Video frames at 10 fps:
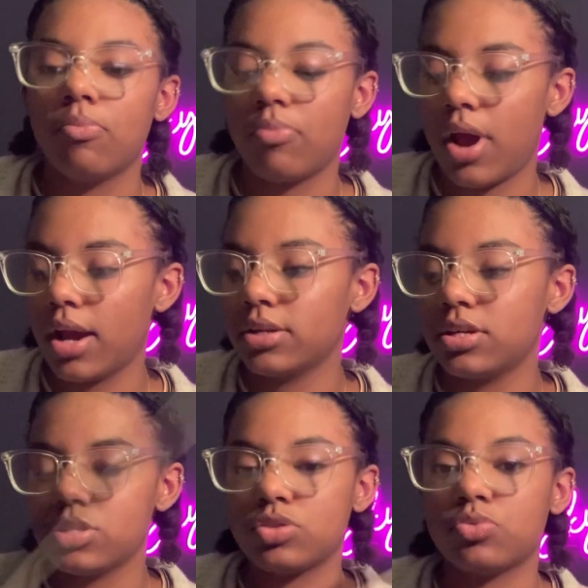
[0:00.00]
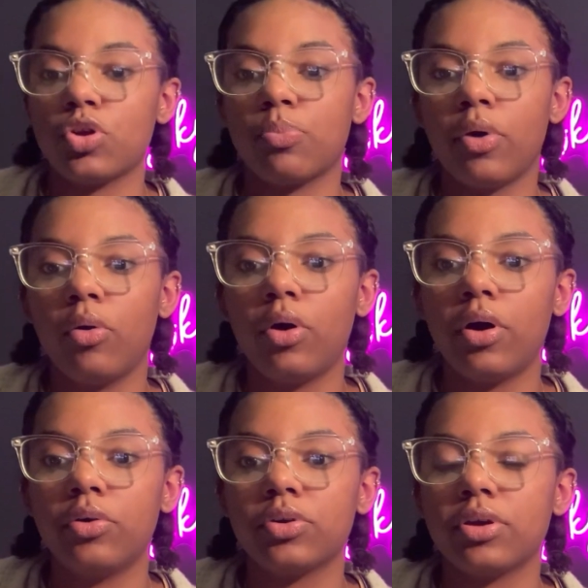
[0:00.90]
practice your bow
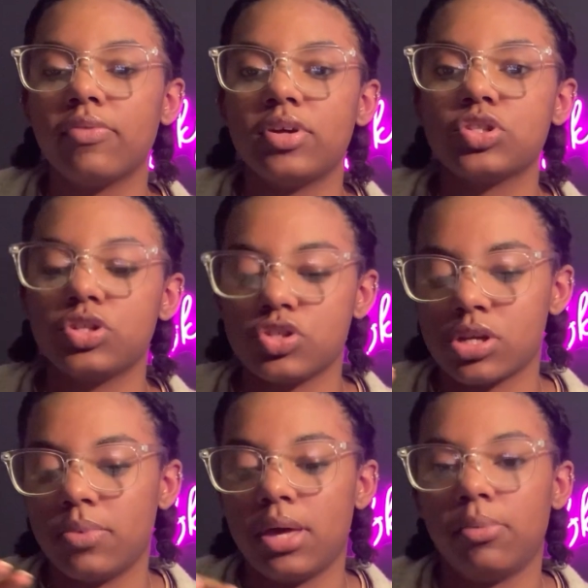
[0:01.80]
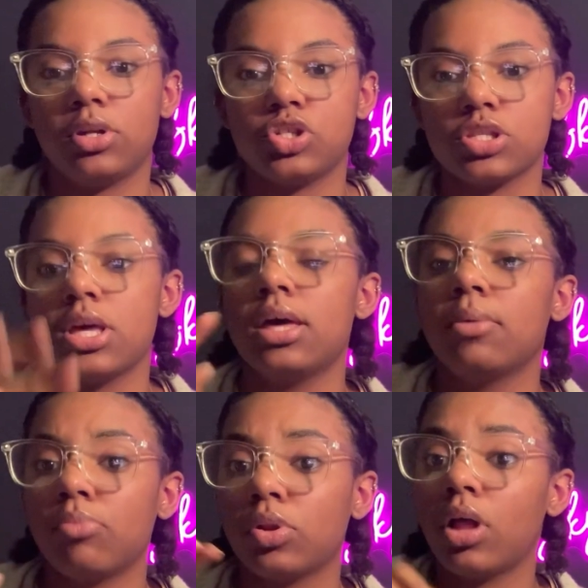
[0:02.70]
hold, you're eventually just going to be able to just
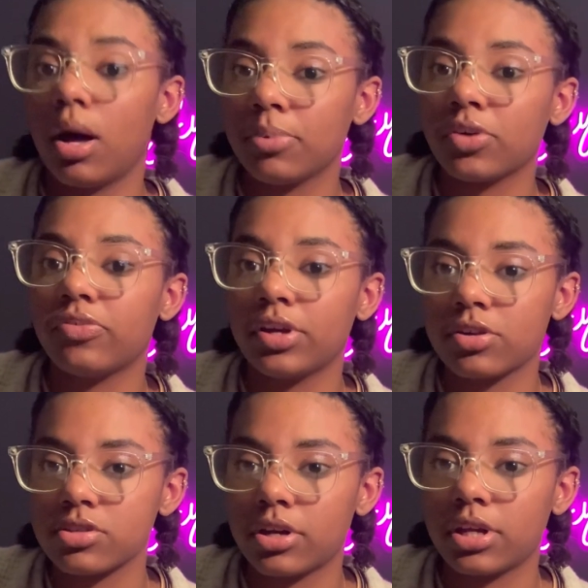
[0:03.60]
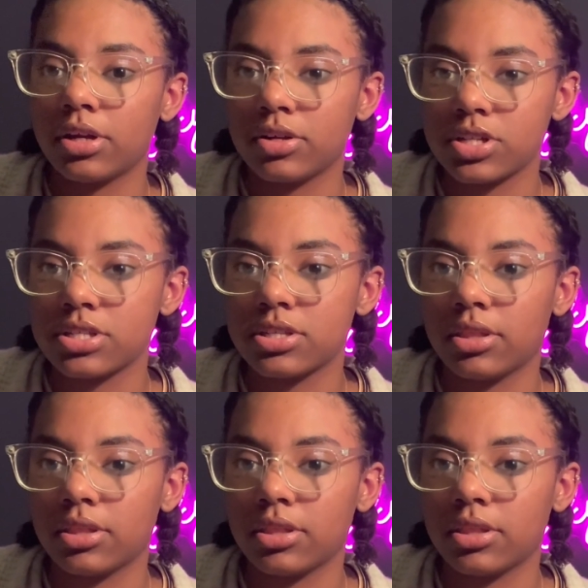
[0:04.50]
plop your fingers on here and just